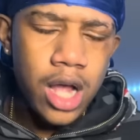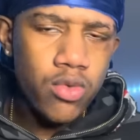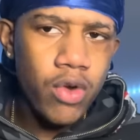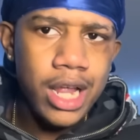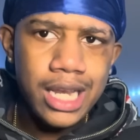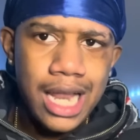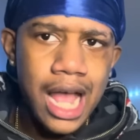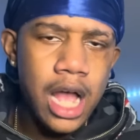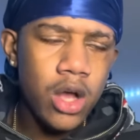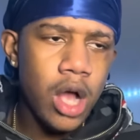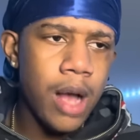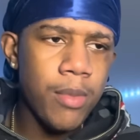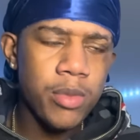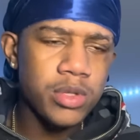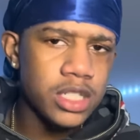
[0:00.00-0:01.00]
right now
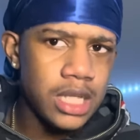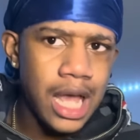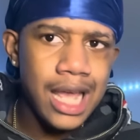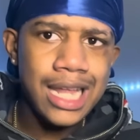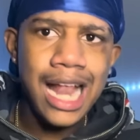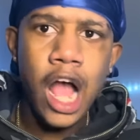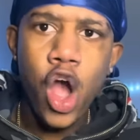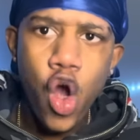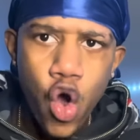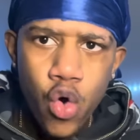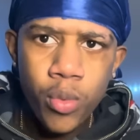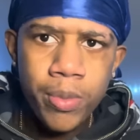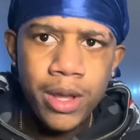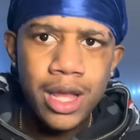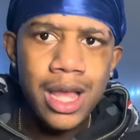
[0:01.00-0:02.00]
I'm upset and I
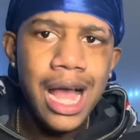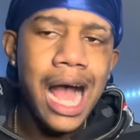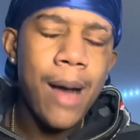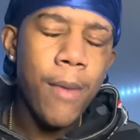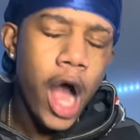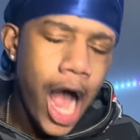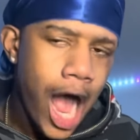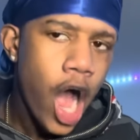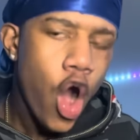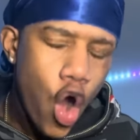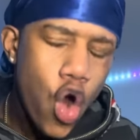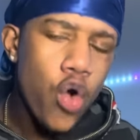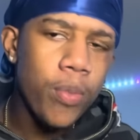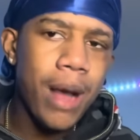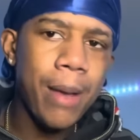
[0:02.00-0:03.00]
hope I'm I
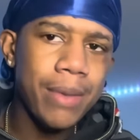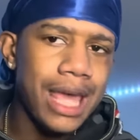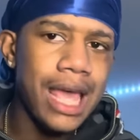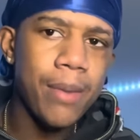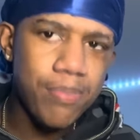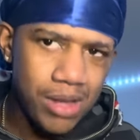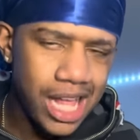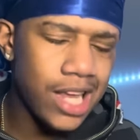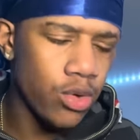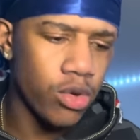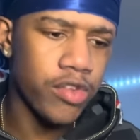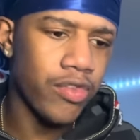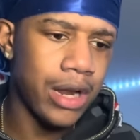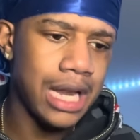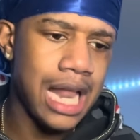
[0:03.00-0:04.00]
hope I'm getting played
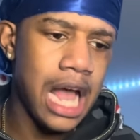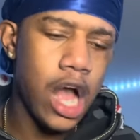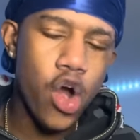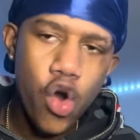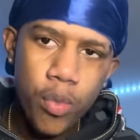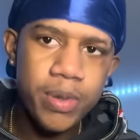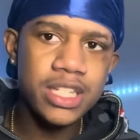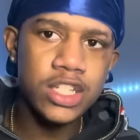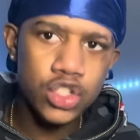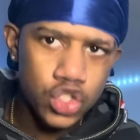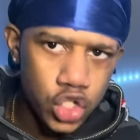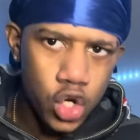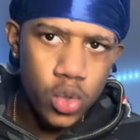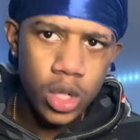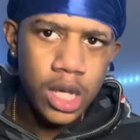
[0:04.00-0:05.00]
with right now. I hope it's a
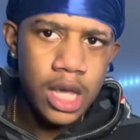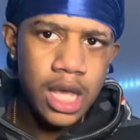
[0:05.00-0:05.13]
joke